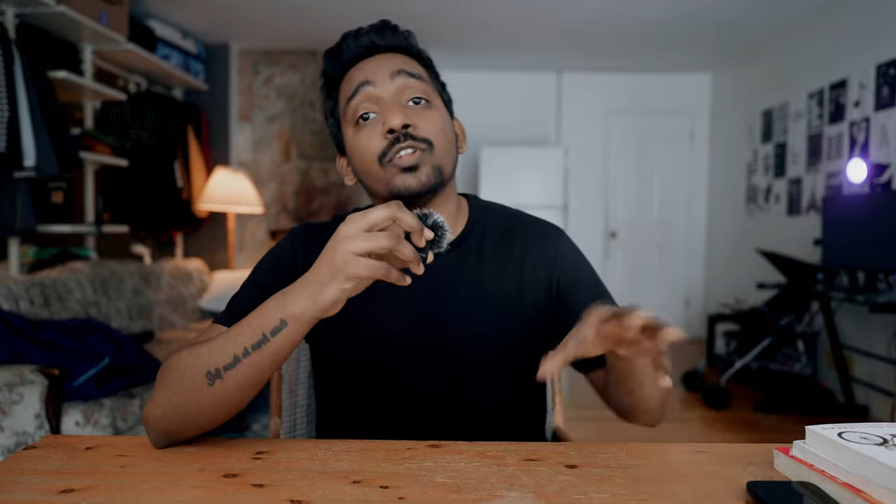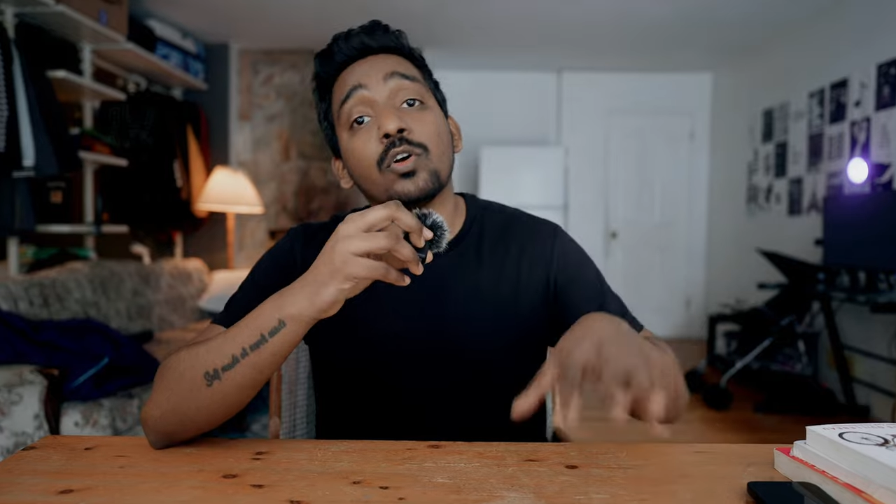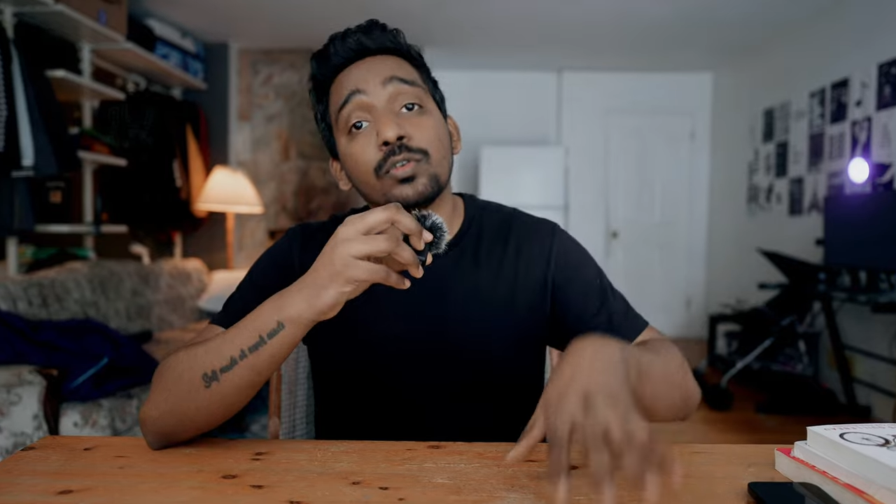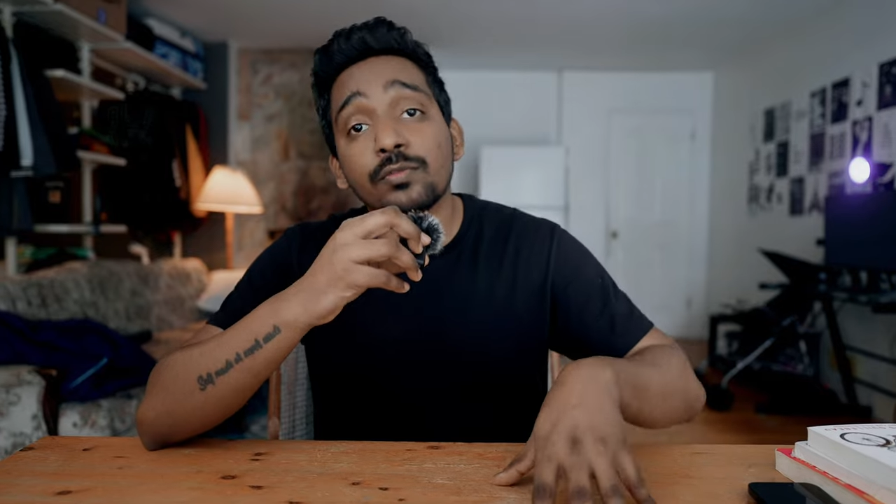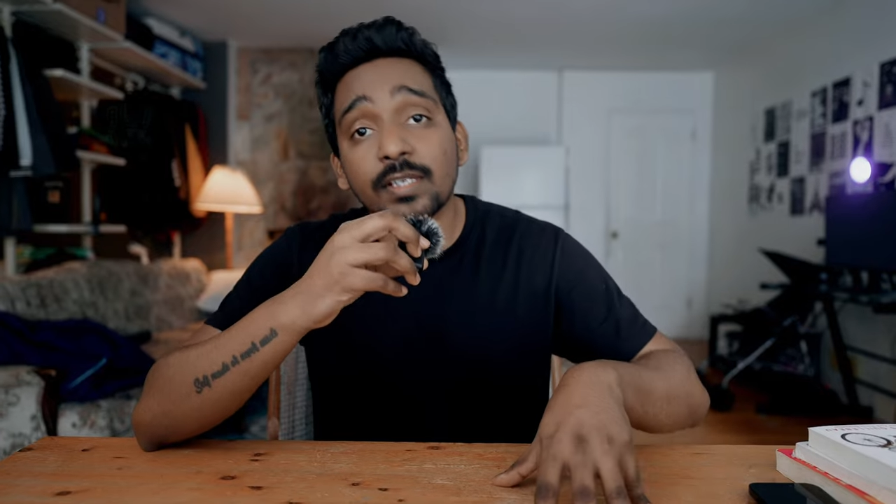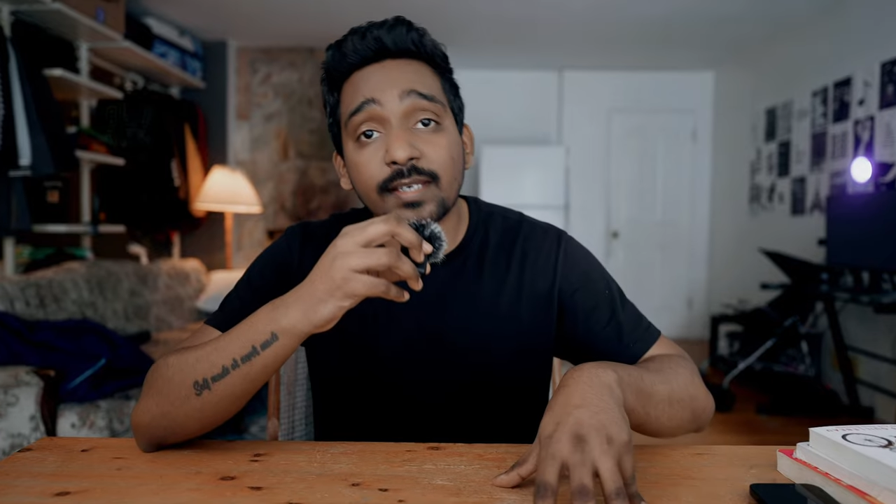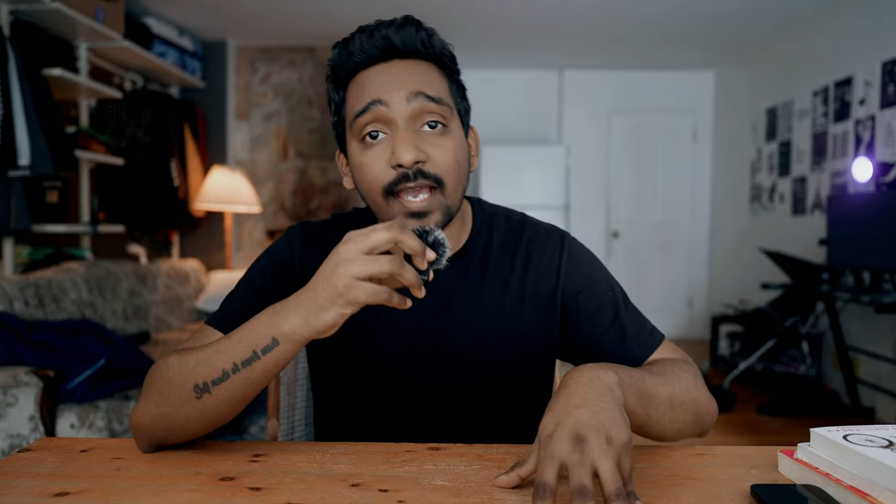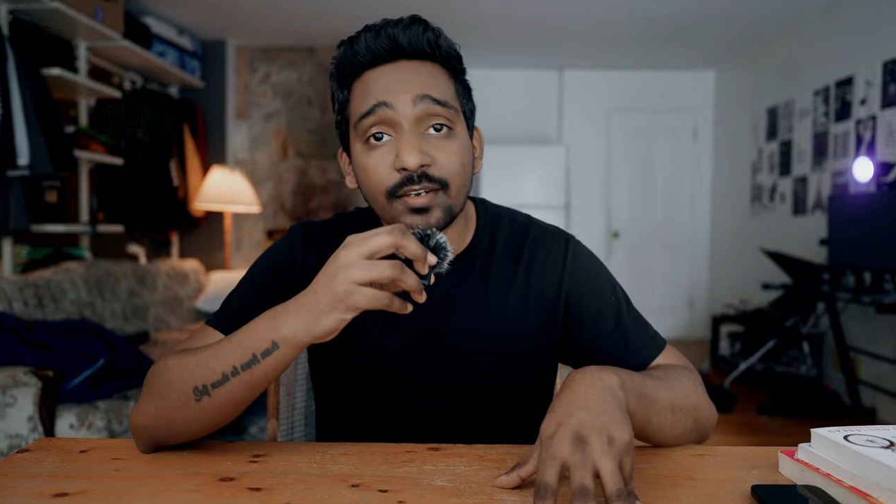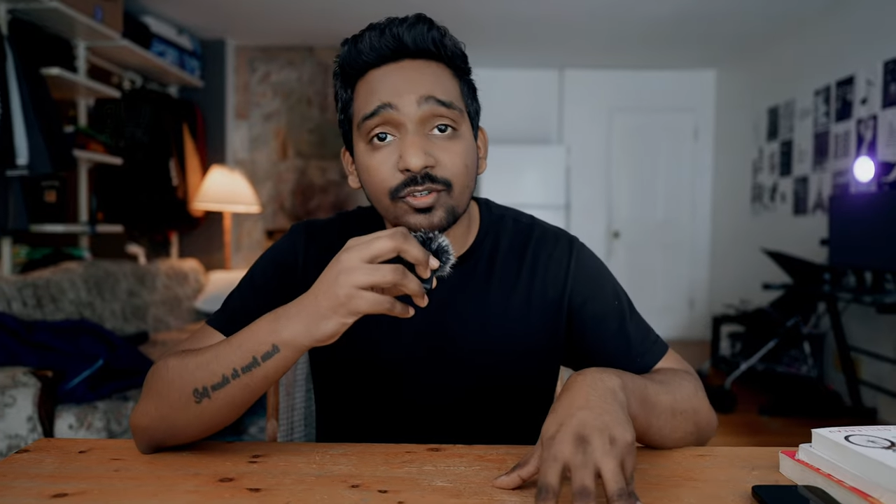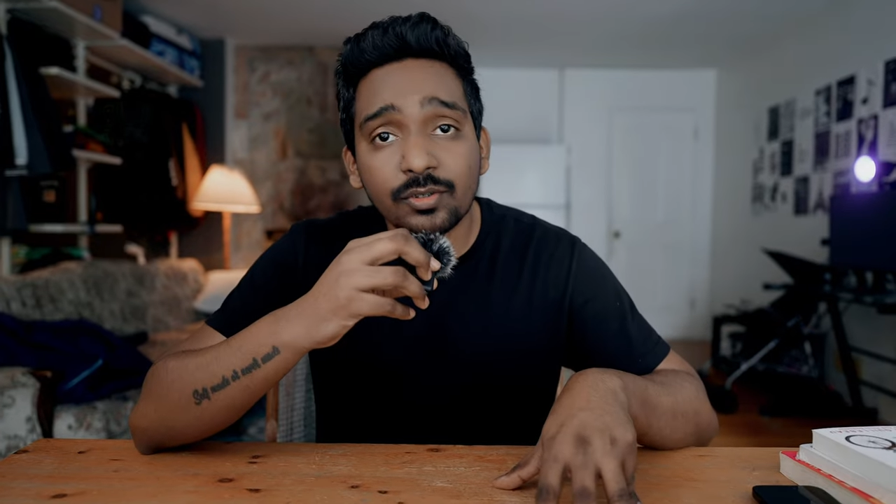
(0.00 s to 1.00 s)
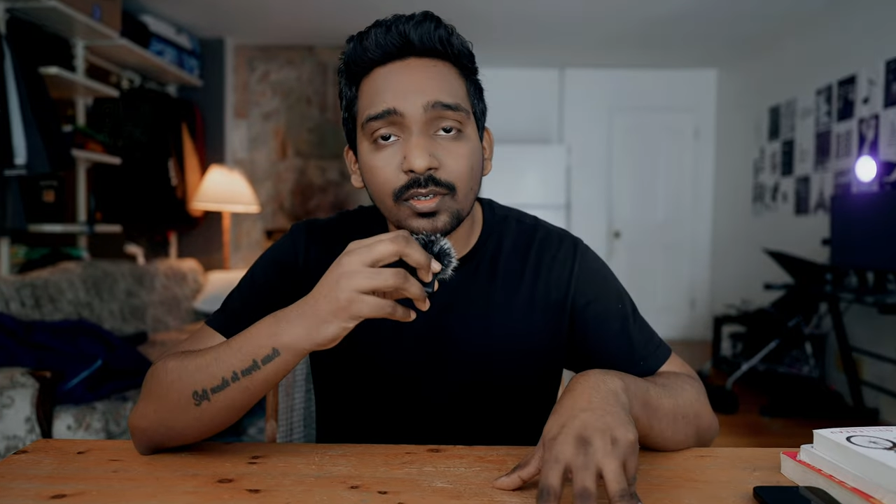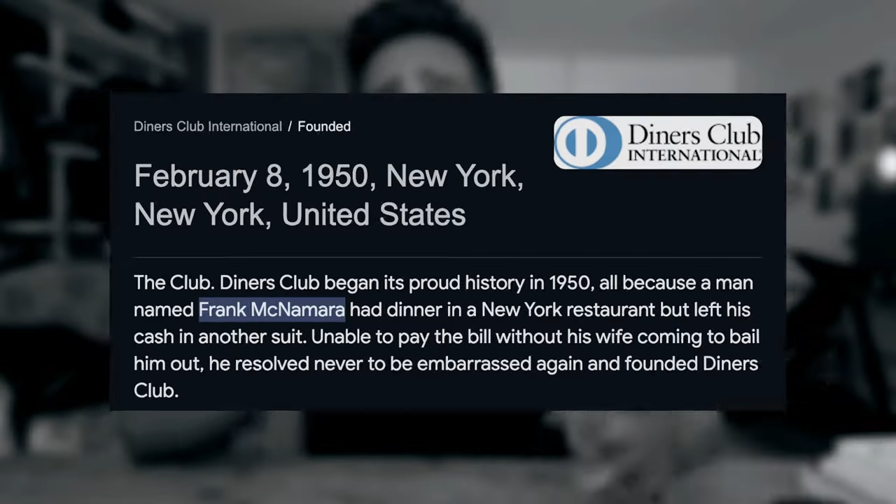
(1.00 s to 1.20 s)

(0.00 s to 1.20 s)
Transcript: without using cash.